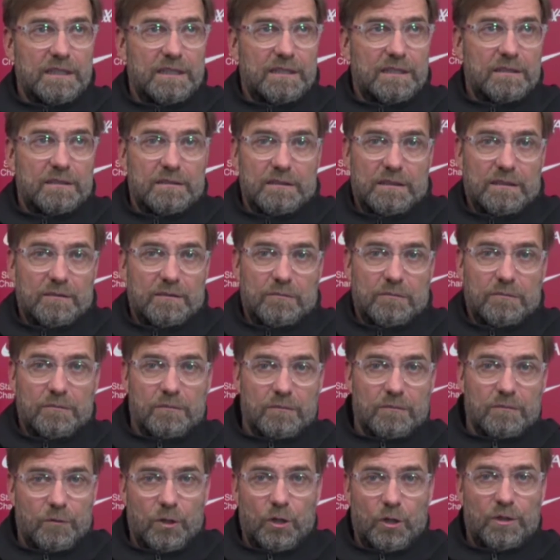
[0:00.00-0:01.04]
and
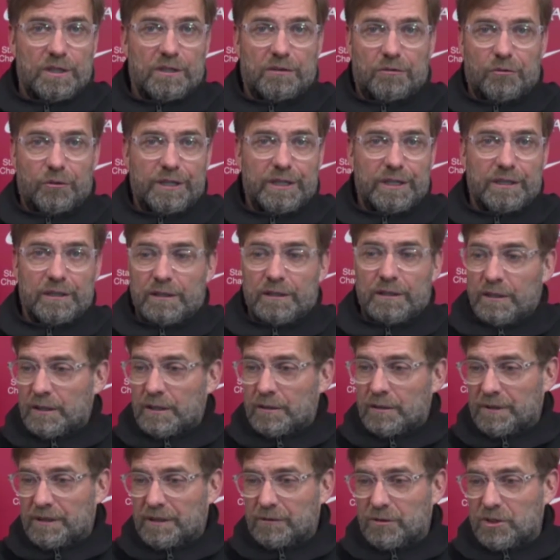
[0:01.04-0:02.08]
we're only three,
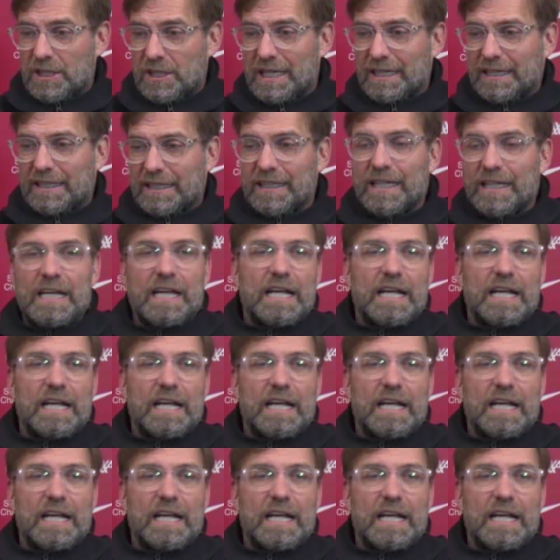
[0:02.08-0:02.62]
but I was lucky.